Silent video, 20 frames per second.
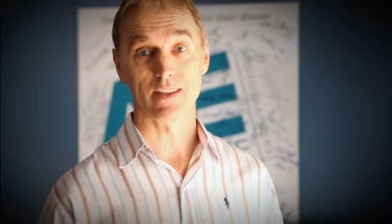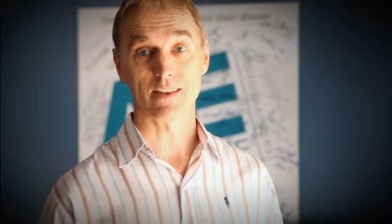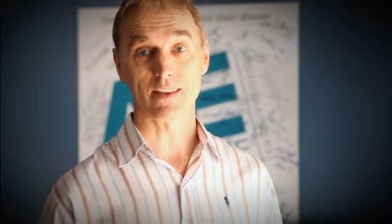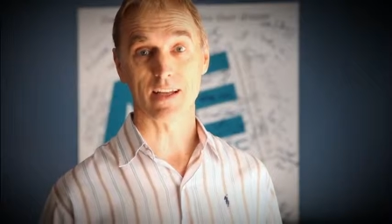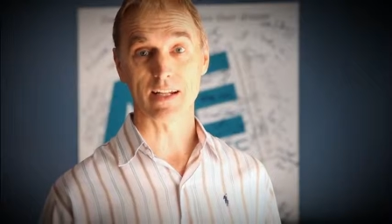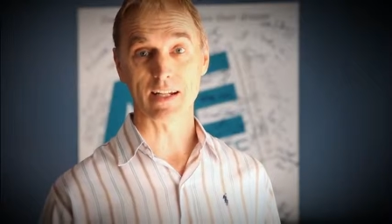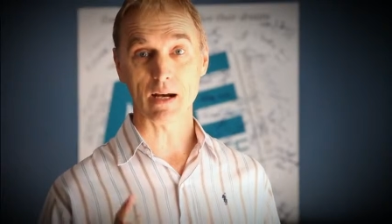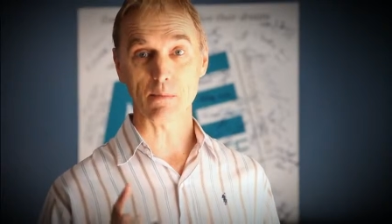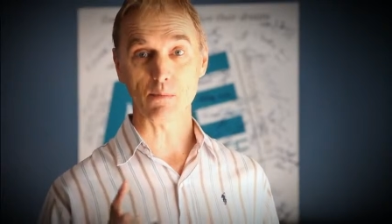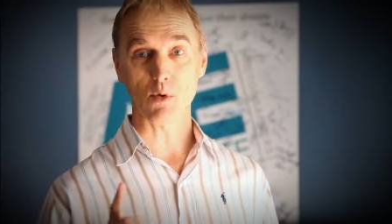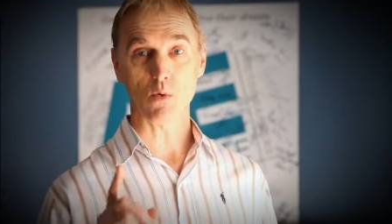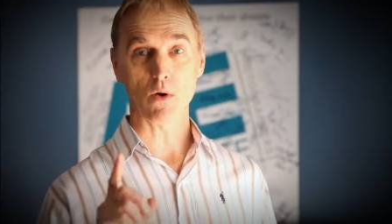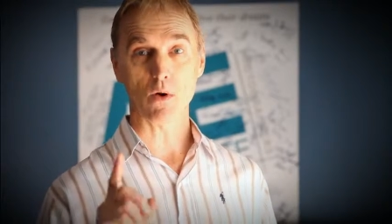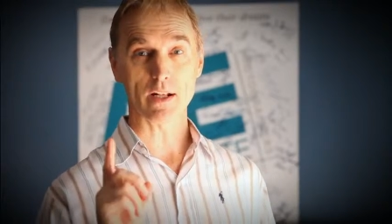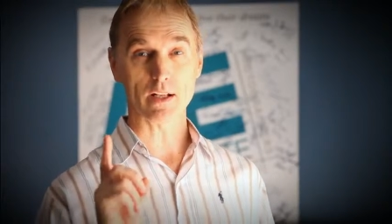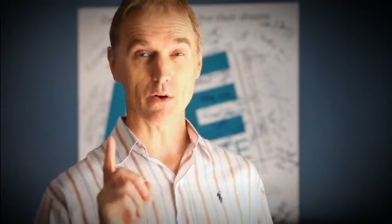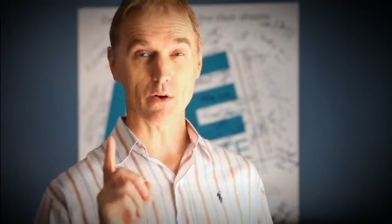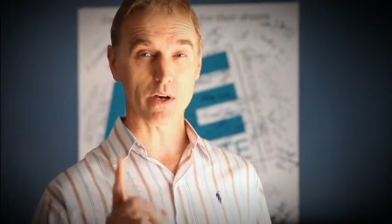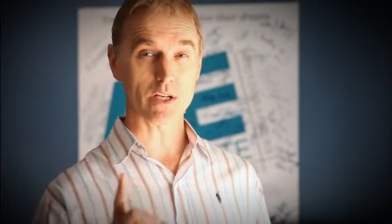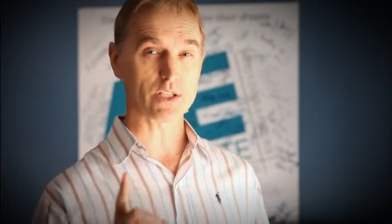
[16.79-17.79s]
the number
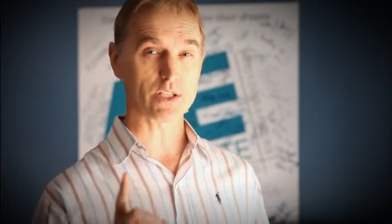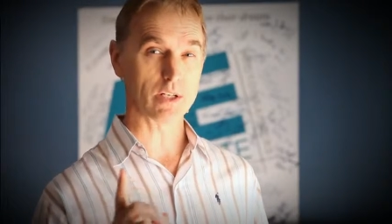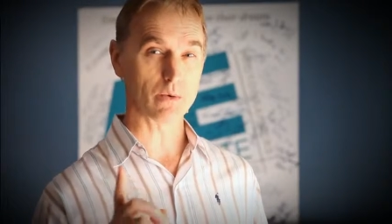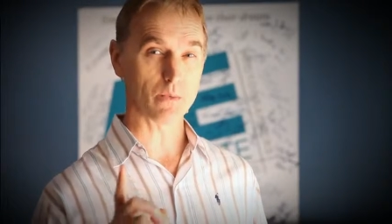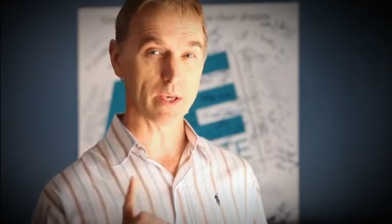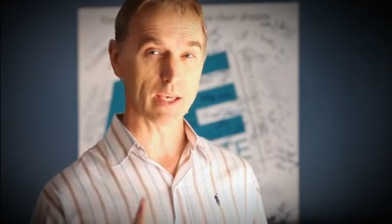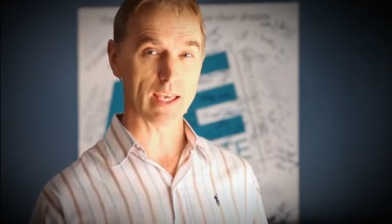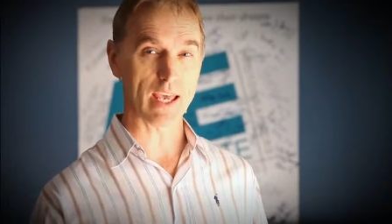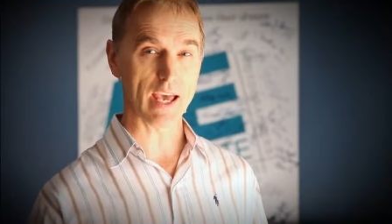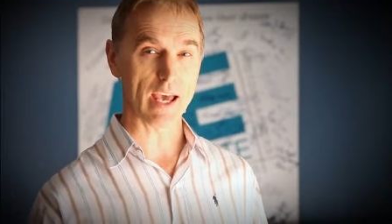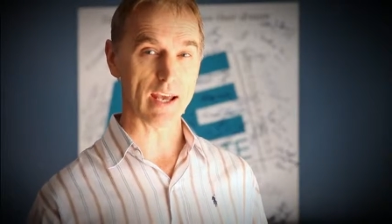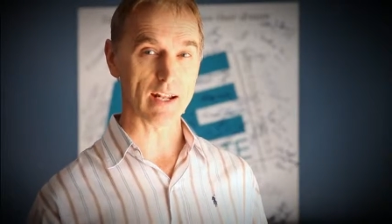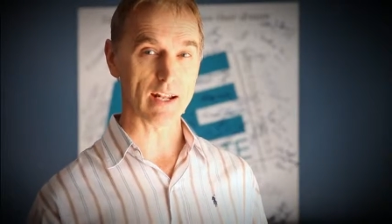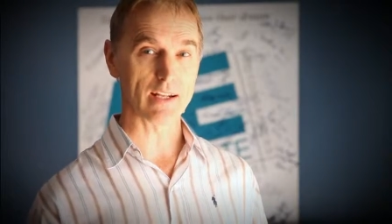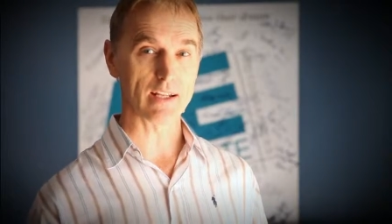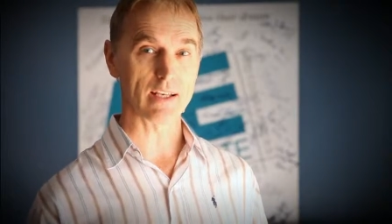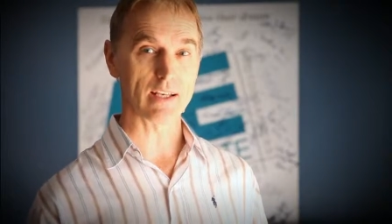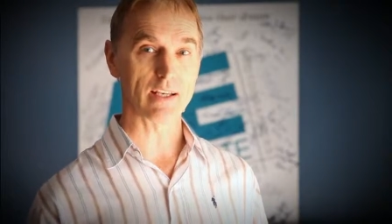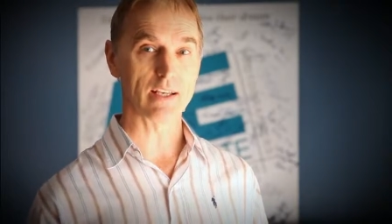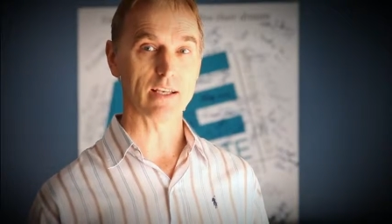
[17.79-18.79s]
one question we get
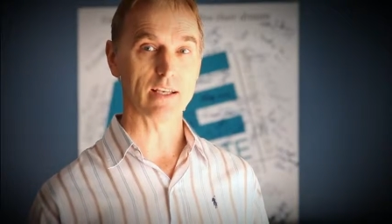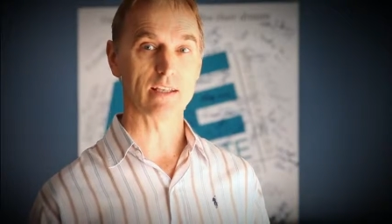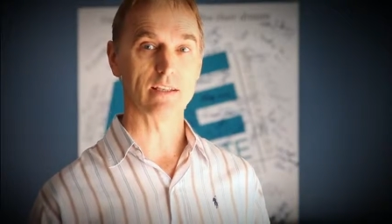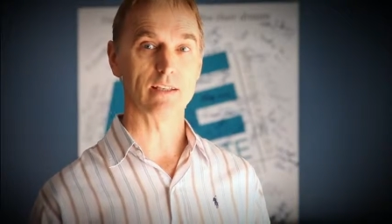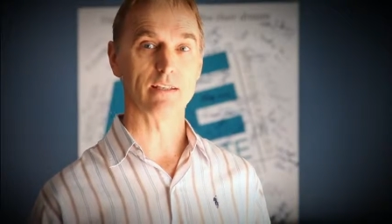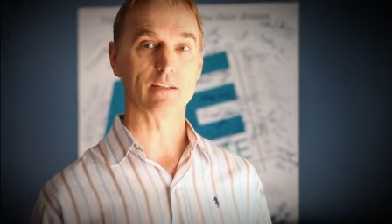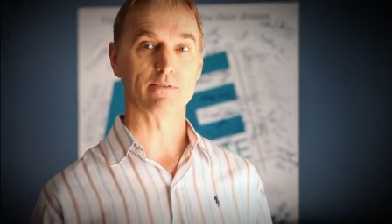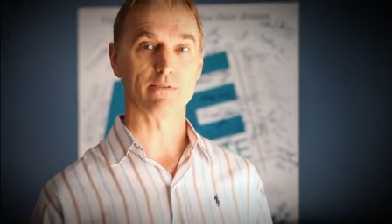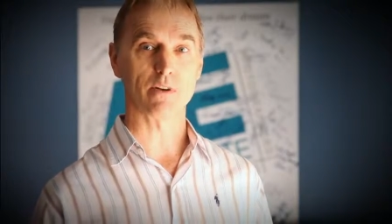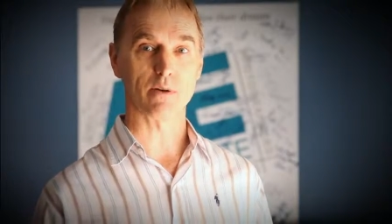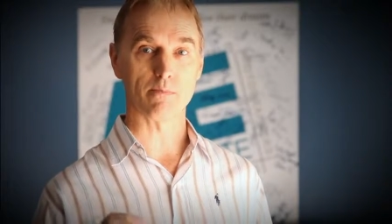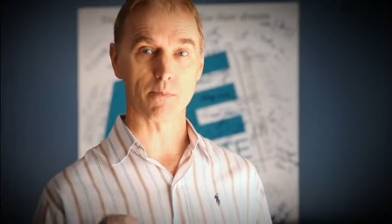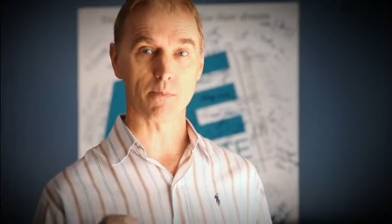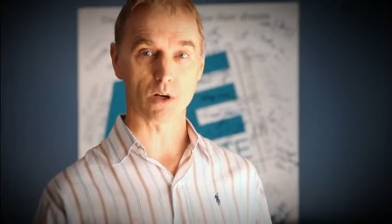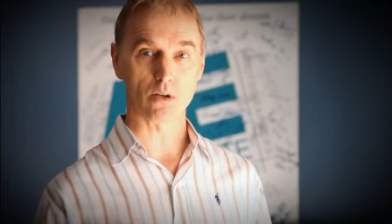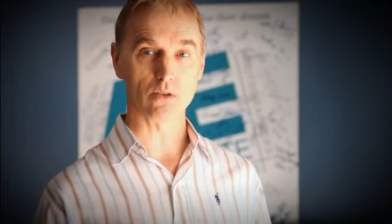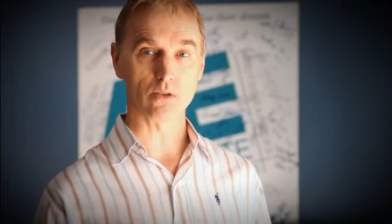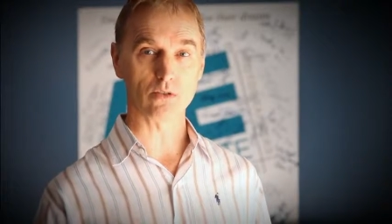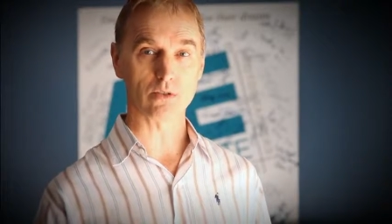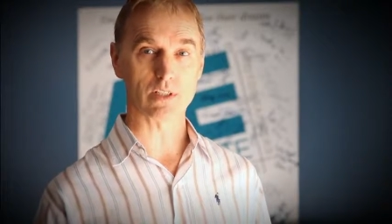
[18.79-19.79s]
from
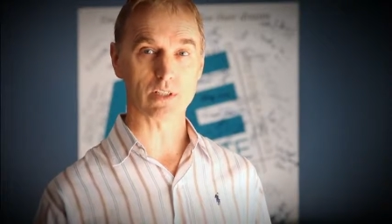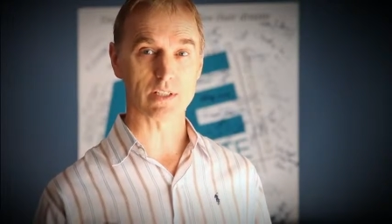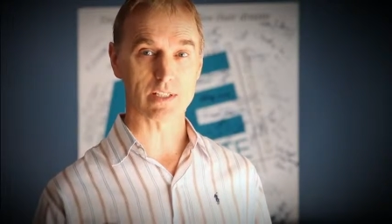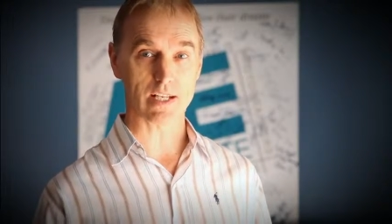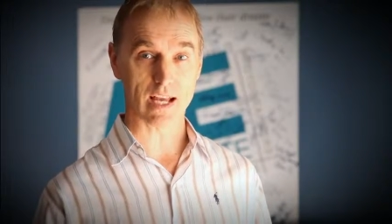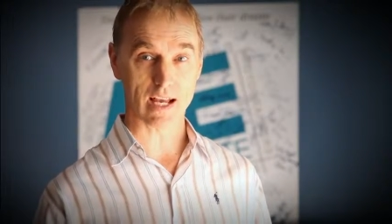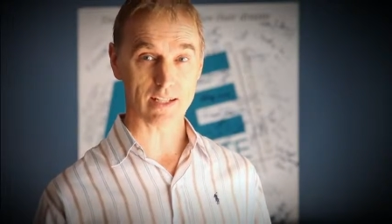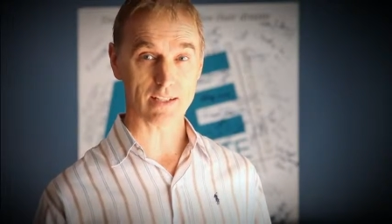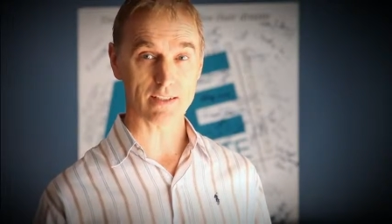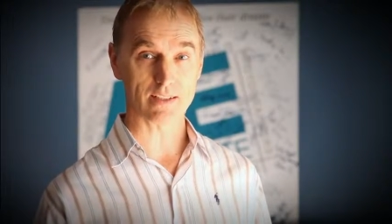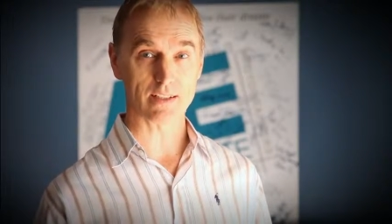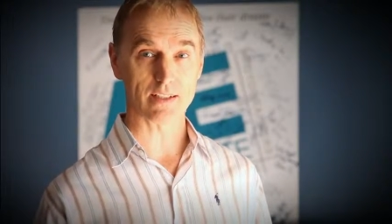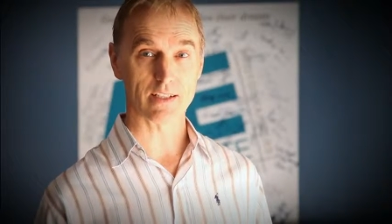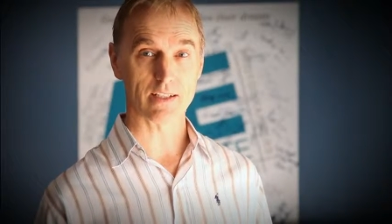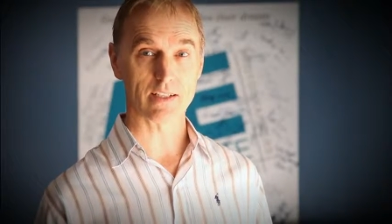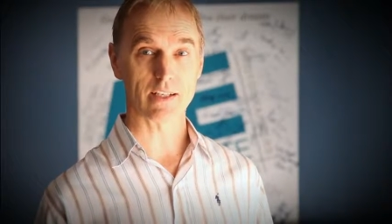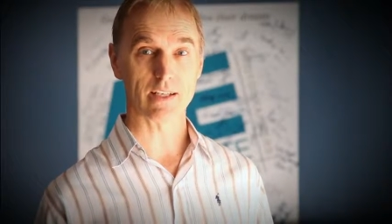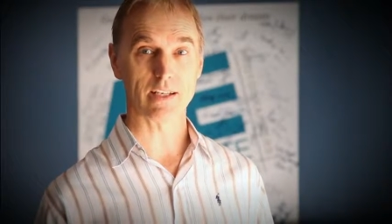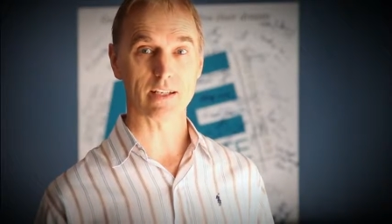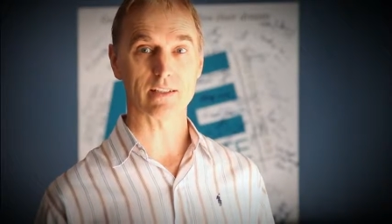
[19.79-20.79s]
models and talent
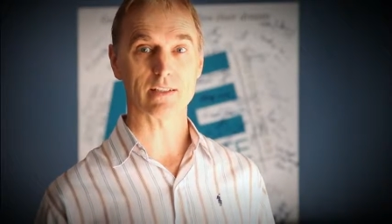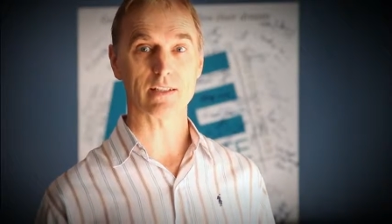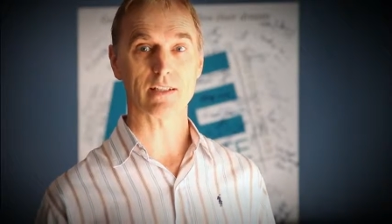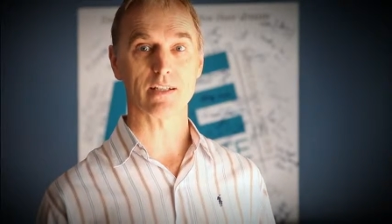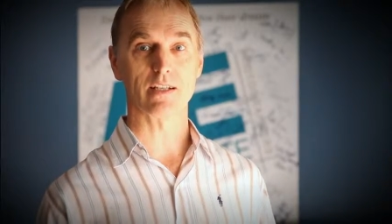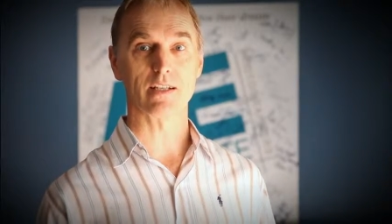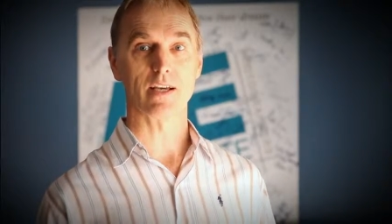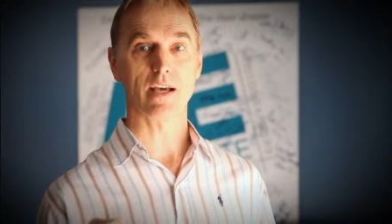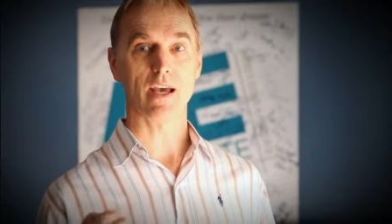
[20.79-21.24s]
is,